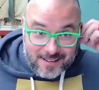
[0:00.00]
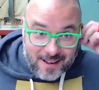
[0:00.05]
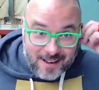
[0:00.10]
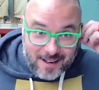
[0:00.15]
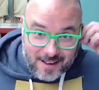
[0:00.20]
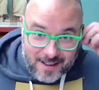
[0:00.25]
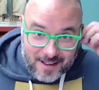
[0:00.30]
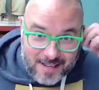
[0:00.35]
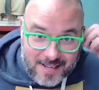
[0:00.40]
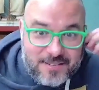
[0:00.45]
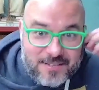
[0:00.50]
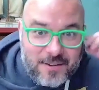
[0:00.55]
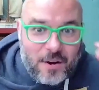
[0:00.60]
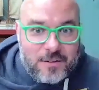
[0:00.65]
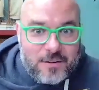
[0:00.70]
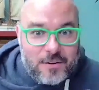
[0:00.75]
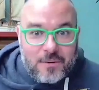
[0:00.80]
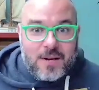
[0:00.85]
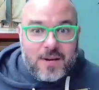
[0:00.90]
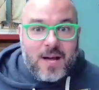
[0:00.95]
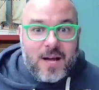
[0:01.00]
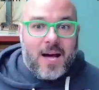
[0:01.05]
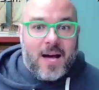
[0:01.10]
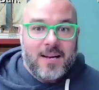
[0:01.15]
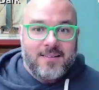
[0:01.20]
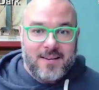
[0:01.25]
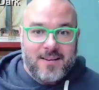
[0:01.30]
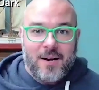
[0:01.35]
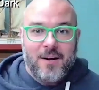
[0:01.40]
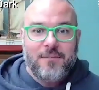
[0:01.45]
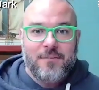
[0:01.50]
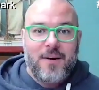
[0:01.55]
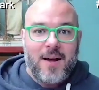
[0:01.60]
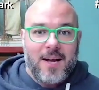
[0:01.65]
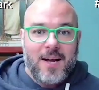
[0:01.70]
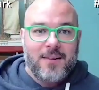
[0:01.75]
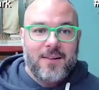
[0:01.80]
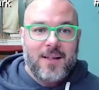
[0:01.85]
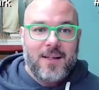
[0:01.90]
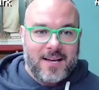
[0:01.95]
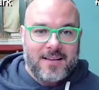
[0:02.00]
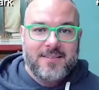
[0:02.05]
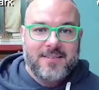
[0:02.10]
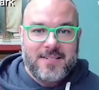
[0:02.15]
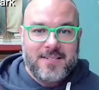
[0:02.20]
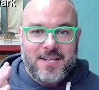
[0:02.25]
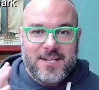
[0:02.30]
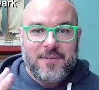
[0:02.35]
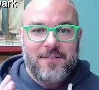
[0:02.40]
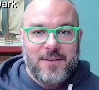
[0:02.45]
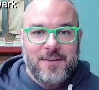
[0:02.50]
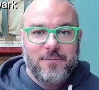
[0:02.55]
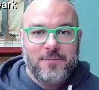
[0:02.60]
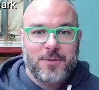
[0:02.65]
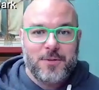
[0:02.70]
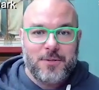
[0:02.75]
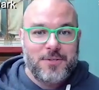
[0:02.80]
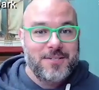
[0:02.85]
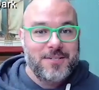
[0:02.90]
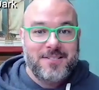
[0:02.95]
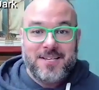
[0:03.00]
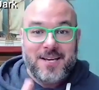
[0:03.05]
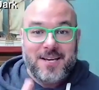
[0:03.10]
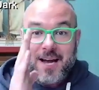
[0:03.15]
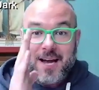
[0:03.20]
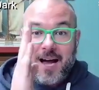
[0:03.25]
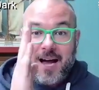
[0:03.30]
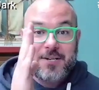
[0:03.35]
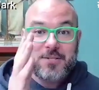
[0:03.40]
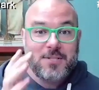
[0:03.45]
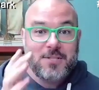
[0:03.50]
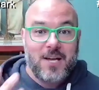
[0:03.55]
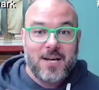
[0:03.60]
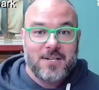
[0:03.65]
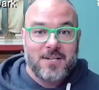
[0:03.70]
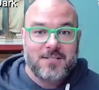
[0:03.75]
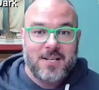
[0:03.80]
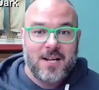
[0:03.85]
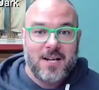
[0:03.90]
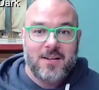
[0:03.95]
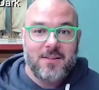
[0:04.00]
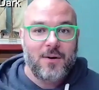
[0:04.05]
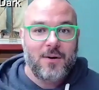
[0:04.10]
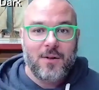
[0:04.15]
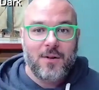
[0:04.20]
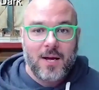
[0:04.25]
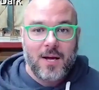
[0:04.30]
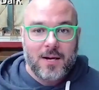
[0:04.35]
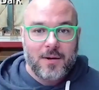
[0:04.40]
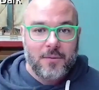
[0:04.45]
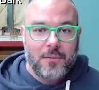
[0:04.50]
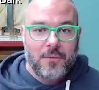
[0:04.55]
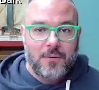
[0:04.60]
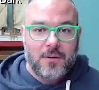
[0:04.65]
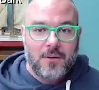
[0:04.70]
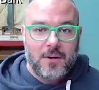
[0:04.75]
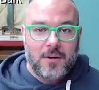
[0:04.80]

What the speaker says: Right. It's also kind of terrifying. Like as a defense, when you just see a guy just kind of standing there like, I'm